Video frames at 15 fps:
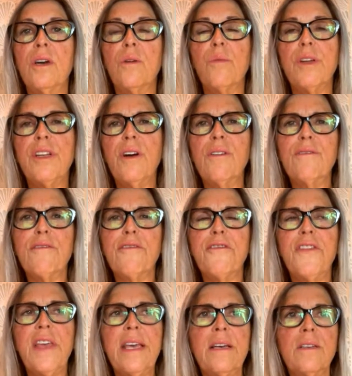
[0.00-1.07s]
We don't
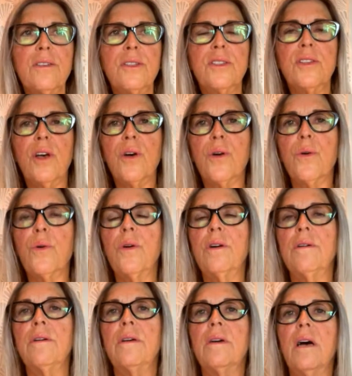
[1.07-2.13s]
feel so
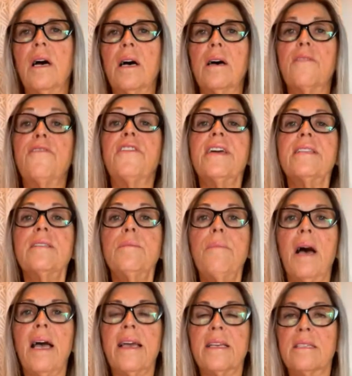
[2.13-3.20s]

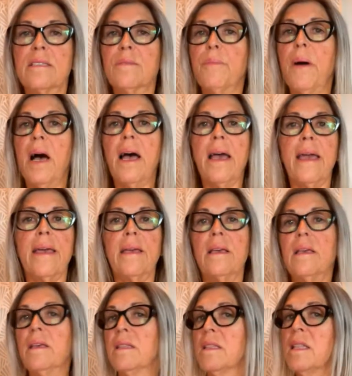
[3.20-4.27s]
victimized by
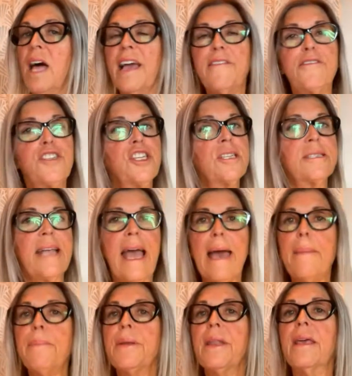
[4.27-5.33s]
life just
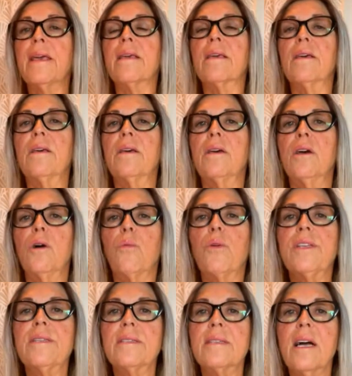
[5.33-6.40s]
happening. We
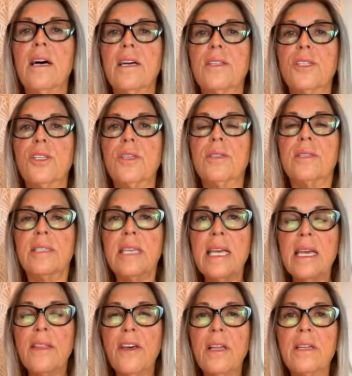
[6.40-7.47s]
start to
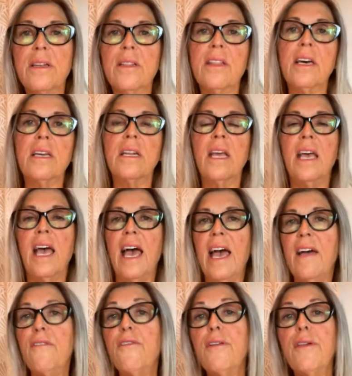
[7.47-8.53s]
see that
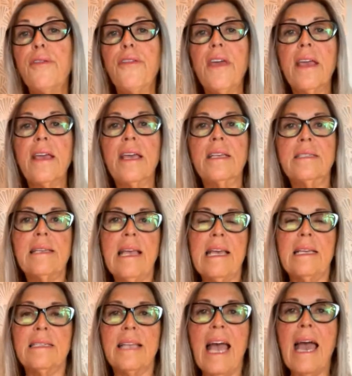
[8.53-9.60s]
everything
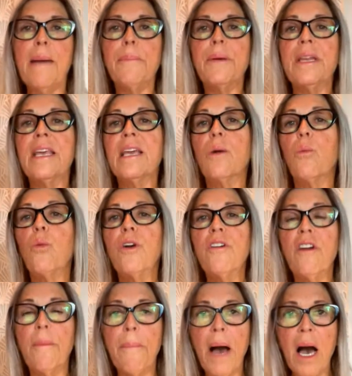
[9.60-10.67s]
is happening, and
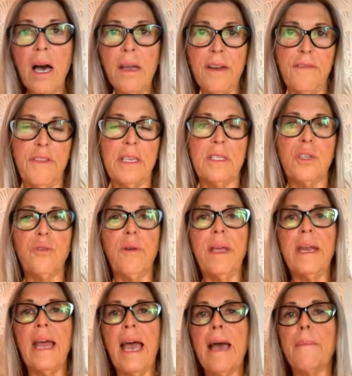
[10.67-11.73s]
we're a part of this
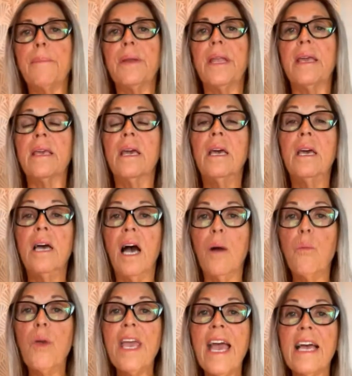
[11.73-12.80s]
great happening,
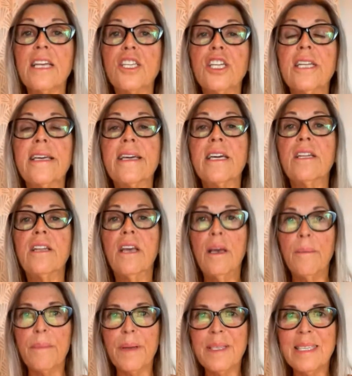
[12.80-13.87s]
and we actually can
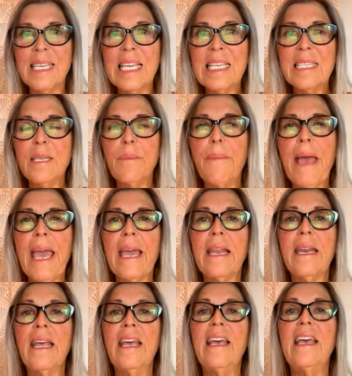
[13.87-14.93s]

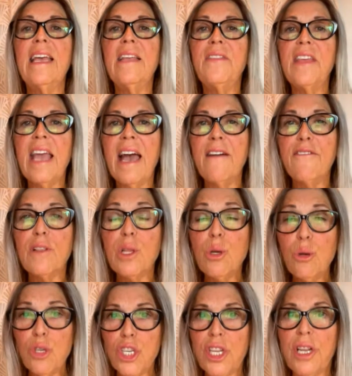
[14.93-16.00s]
participate in the
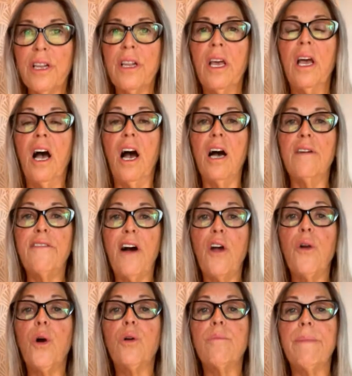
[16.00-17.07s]
evolution of
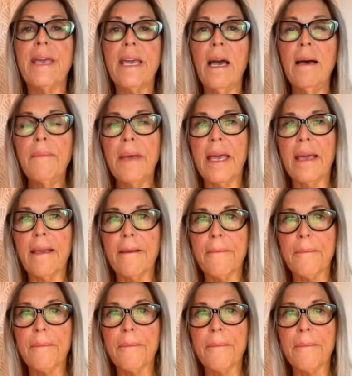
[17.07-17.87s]
our own becoming.